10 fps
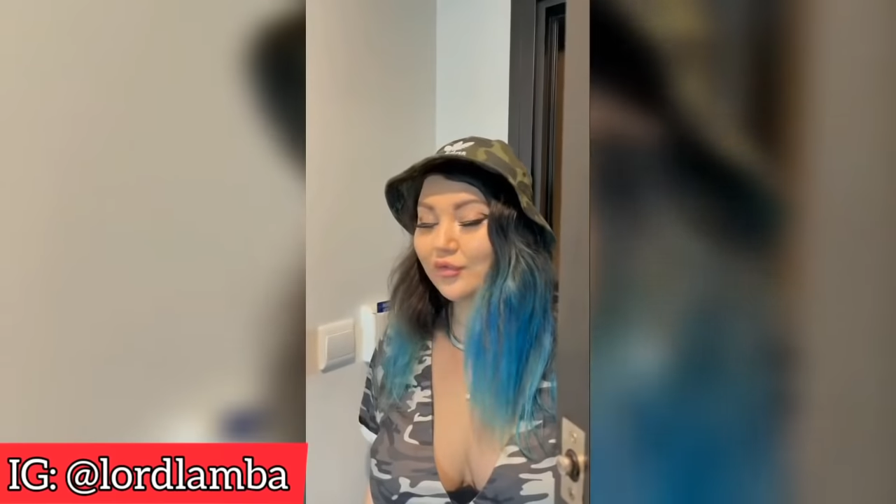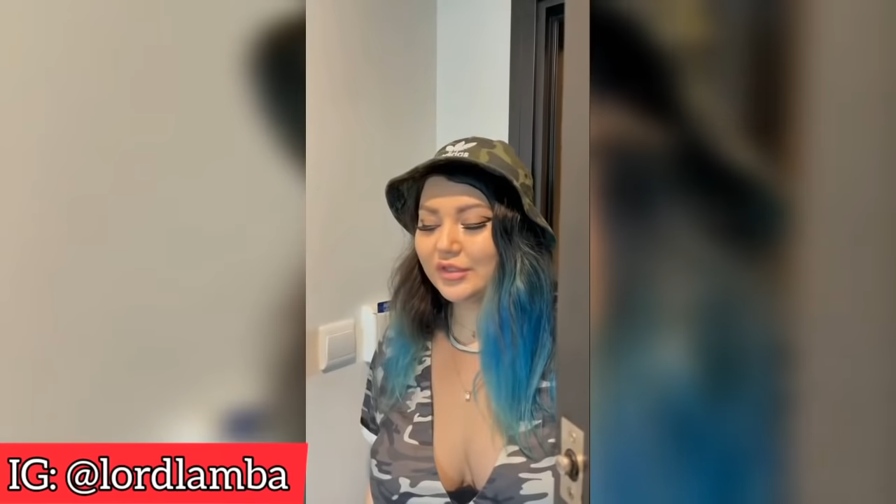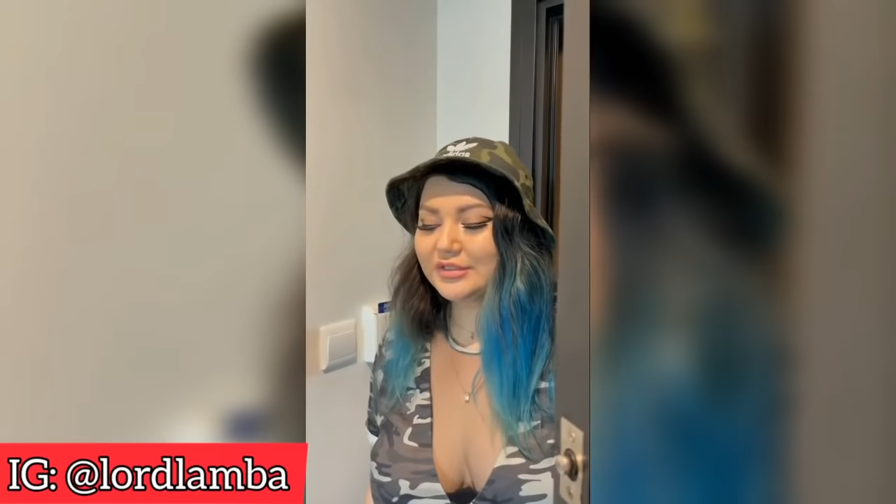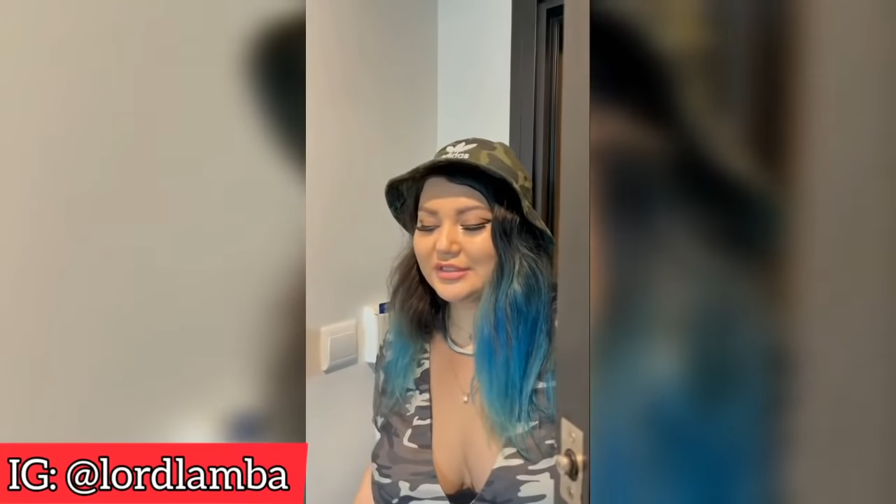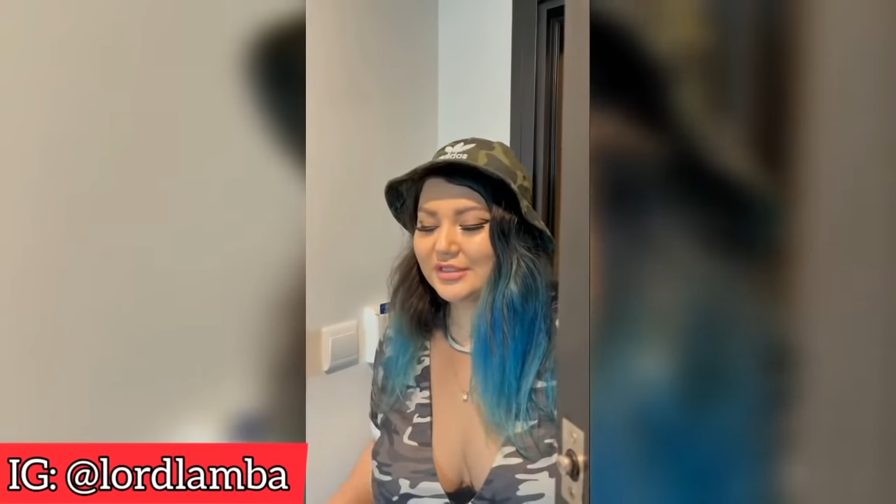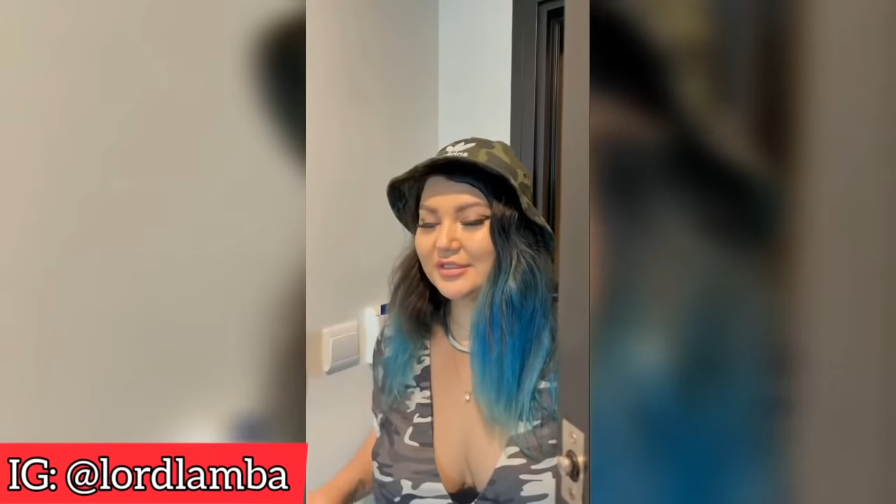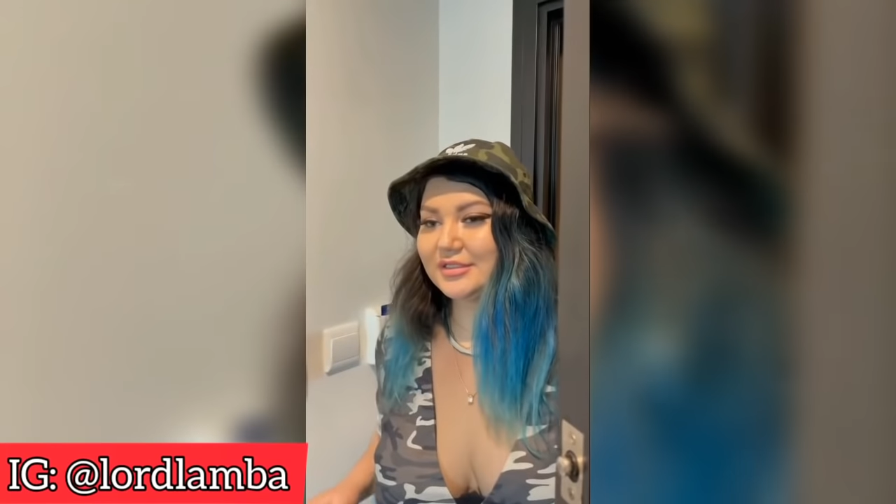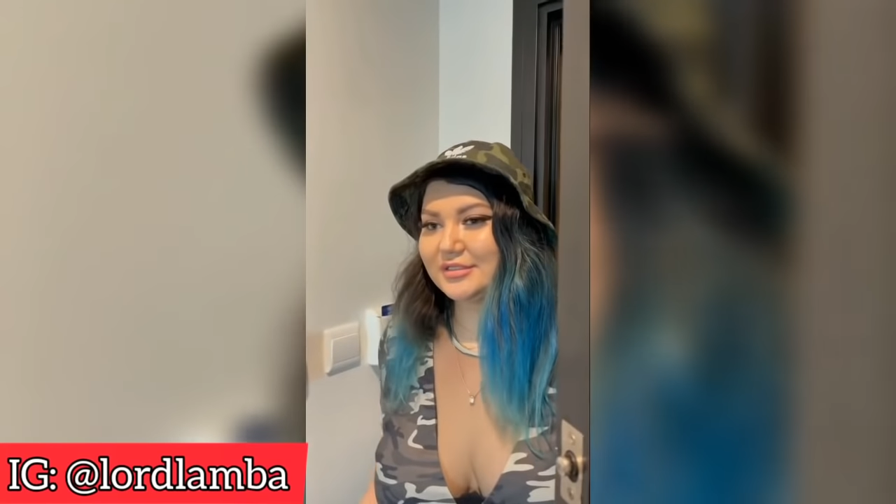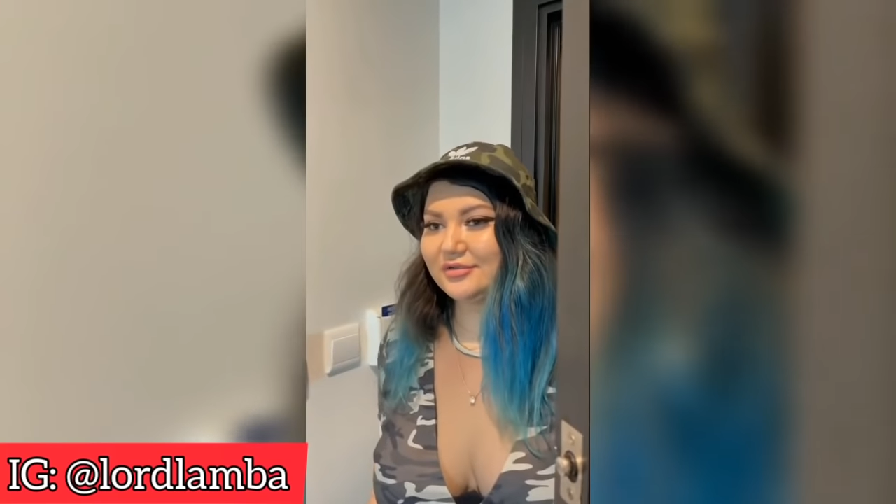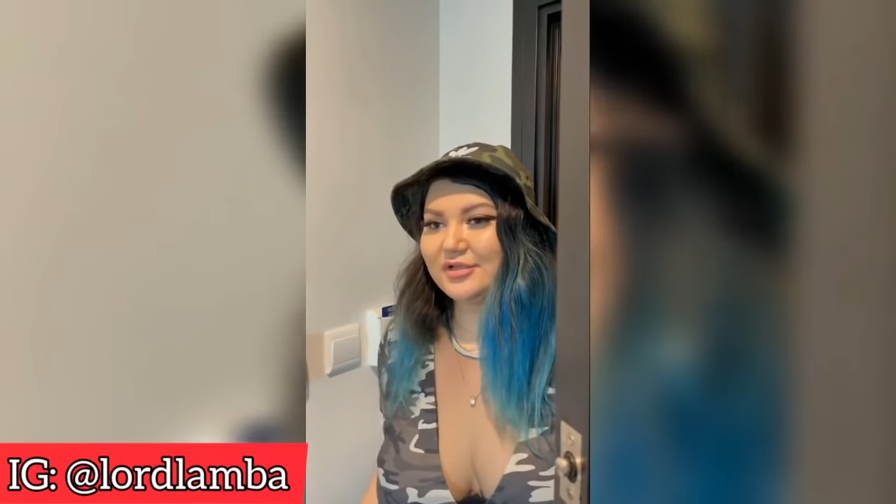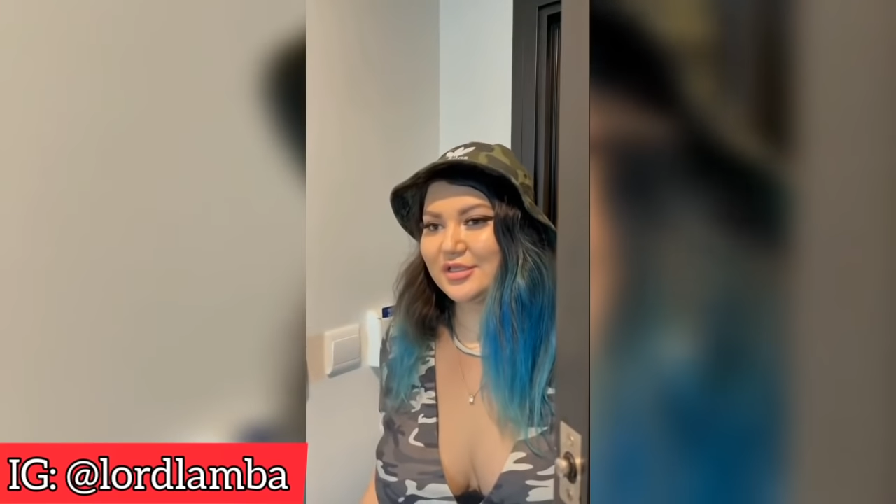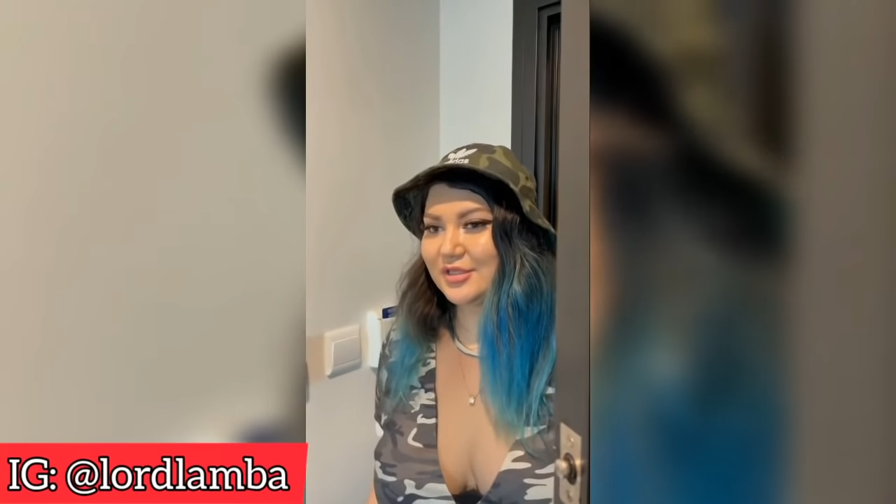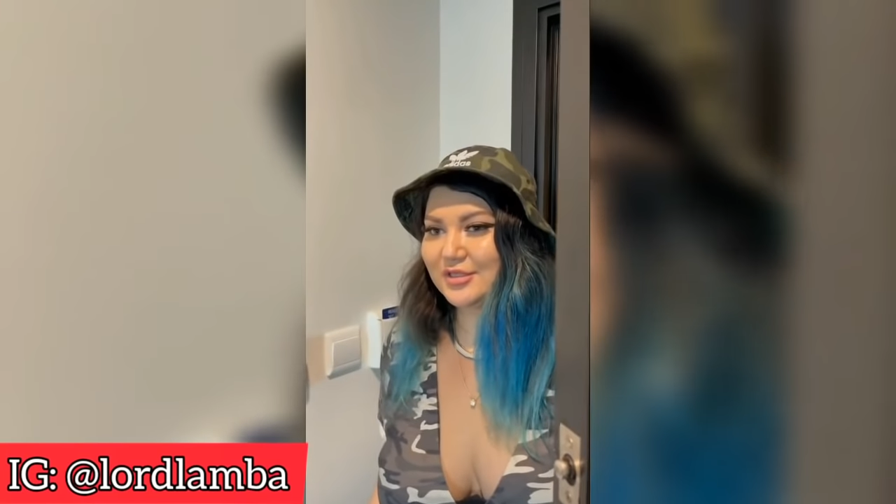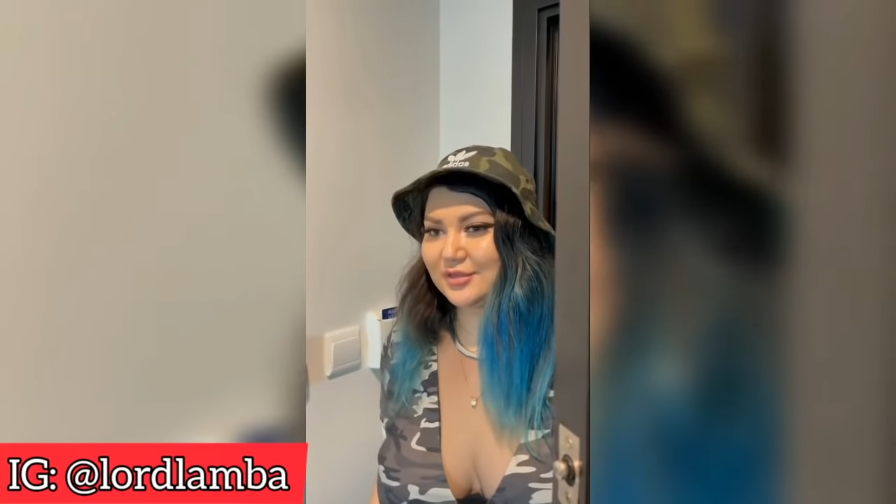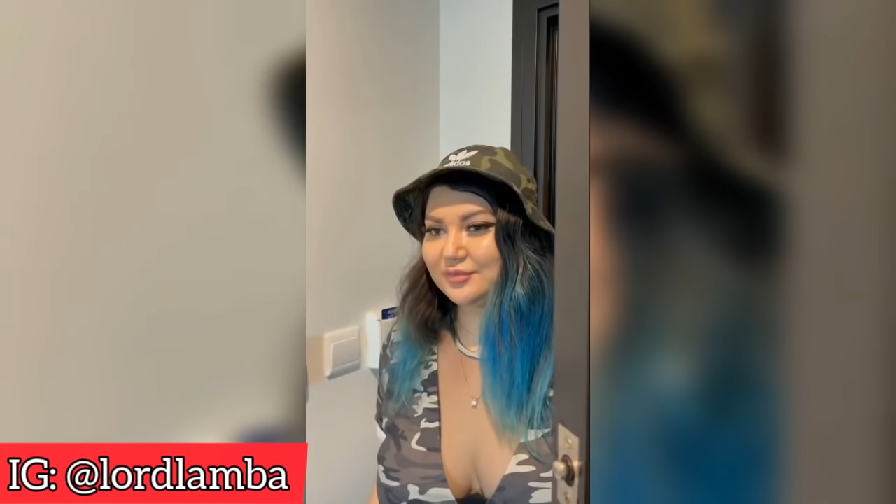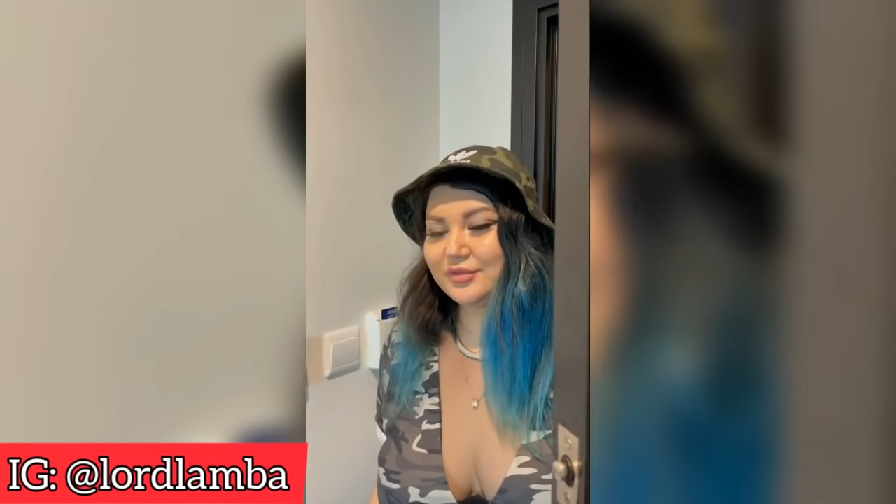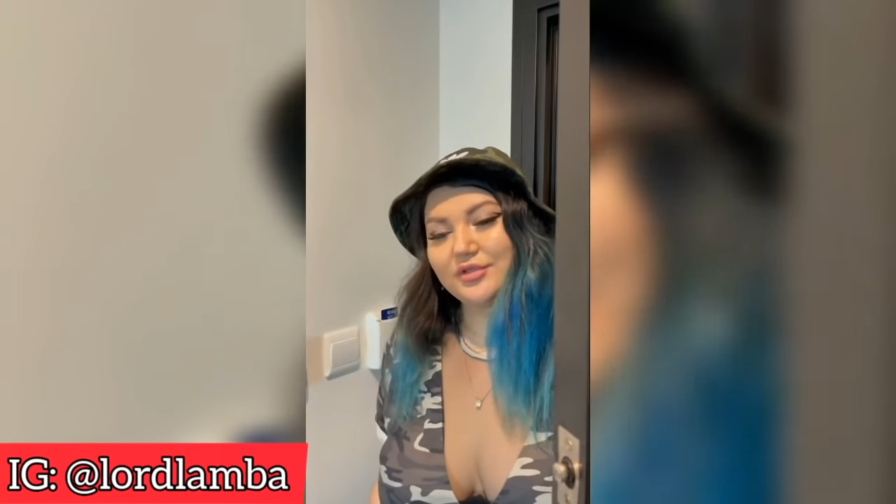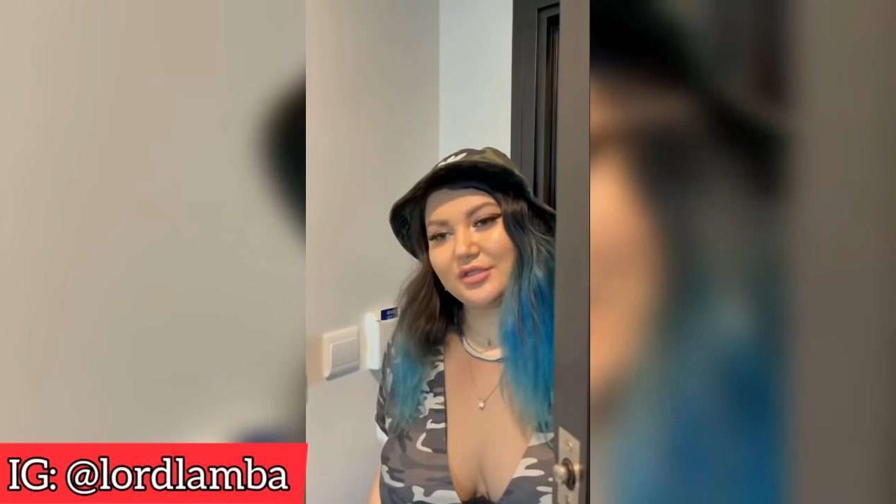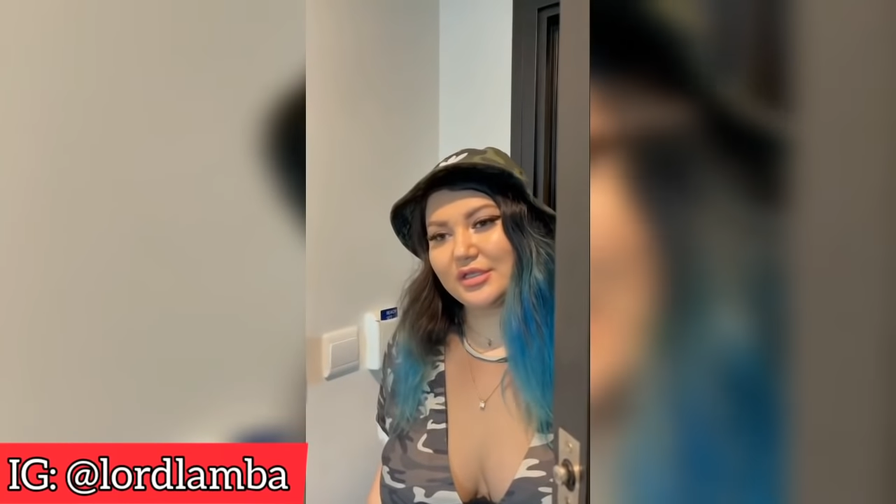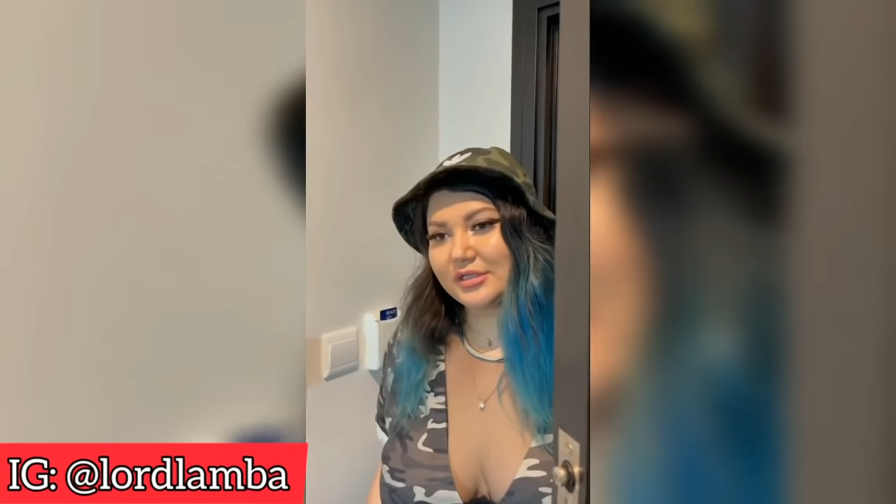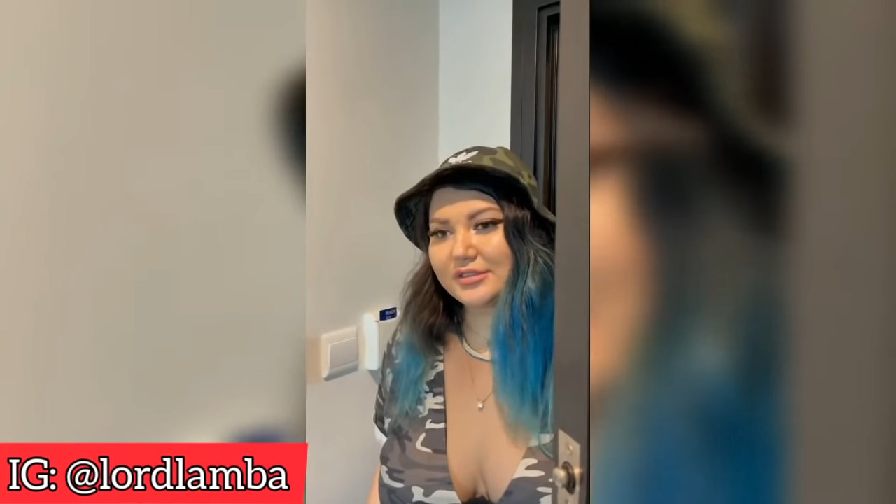to take this relationship to the next